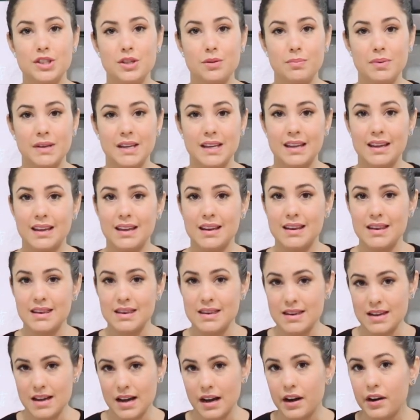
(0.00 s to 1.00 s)
to be
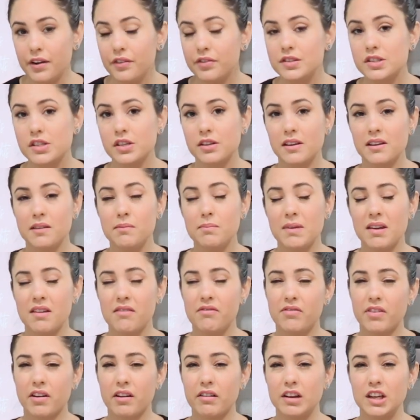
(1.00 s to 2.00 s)
enough to give me a
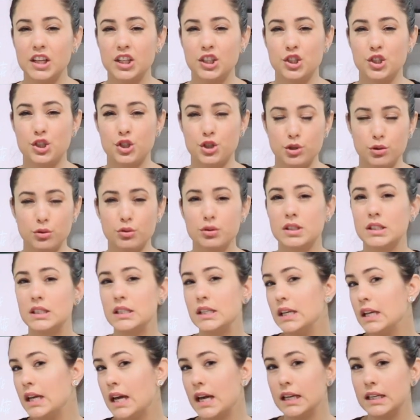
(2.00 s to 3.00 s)
very
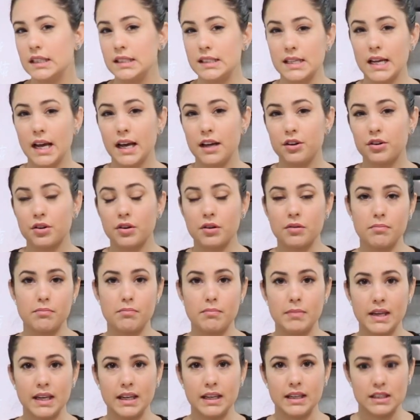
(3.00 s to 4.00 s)
juicy and tender
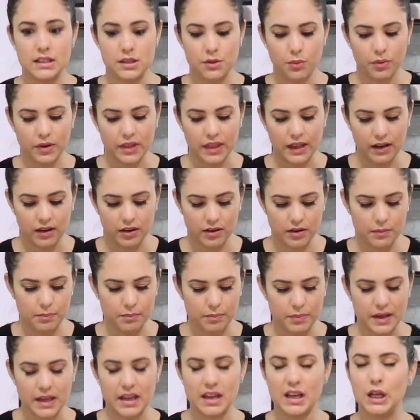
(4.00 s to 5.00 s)
meat without
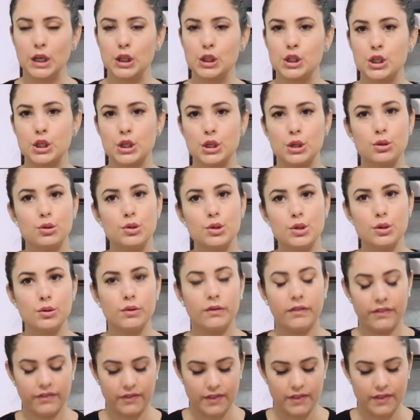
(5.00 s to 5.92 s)
it being too